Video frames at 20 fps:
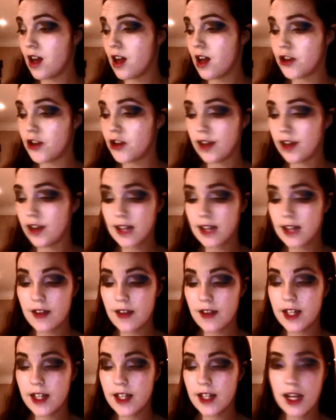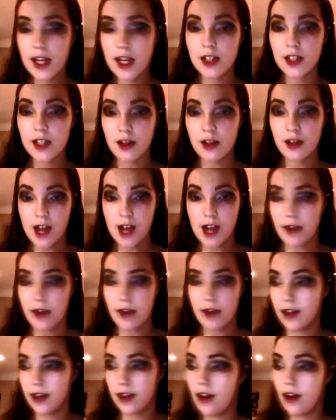just in the tear duct area,
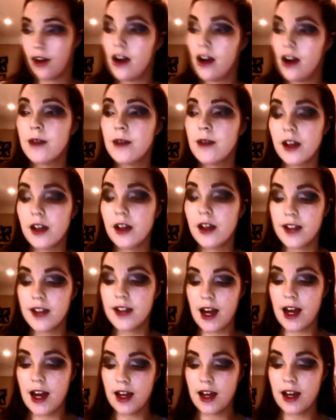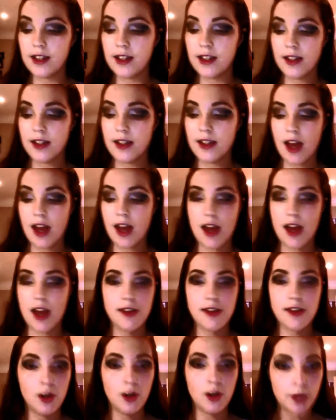I'm going to add a
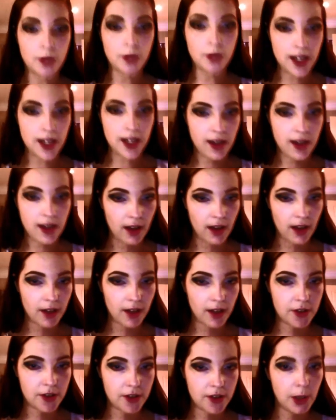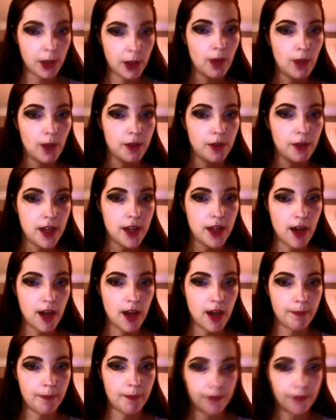goldy colour just to go over the
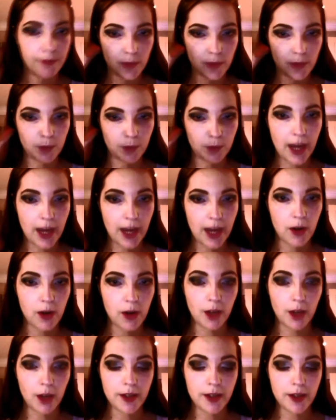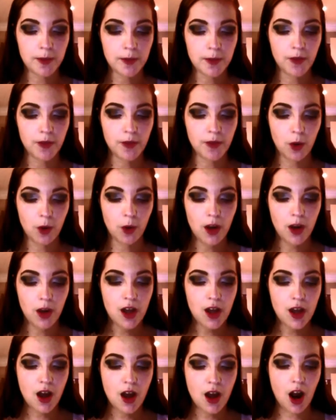sort of pale colour we used before.
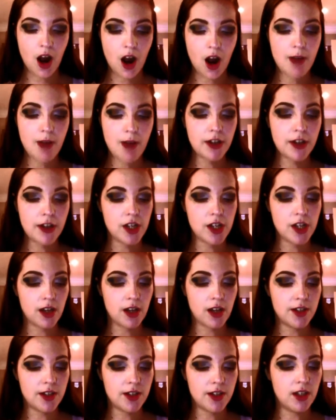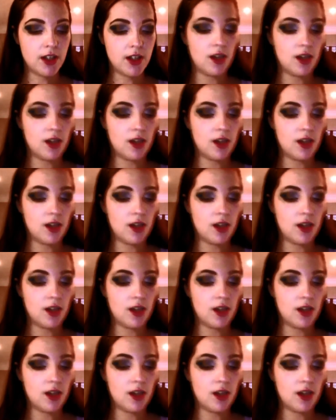I'm actually going to use